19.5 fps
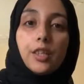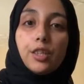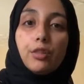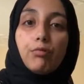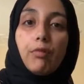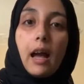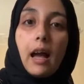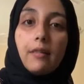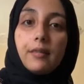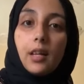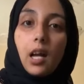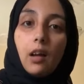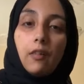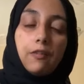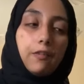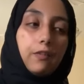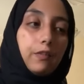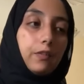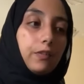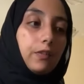to round off
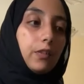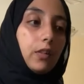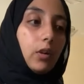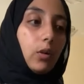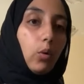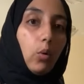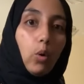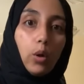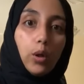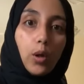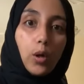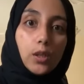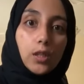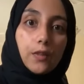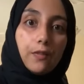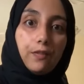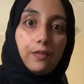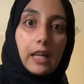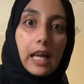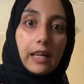all those
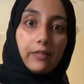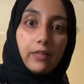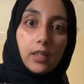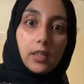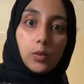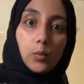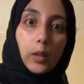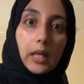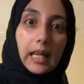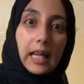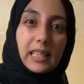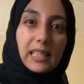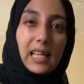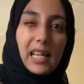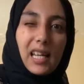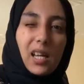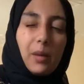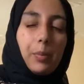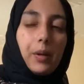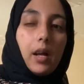flavours, we're going to add a
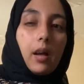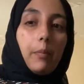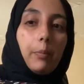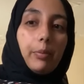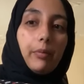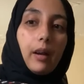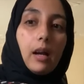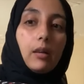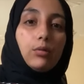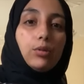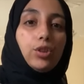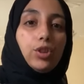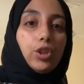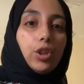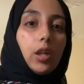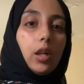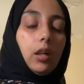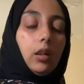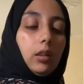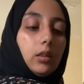little bit of brown
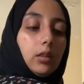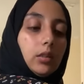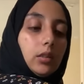sugar,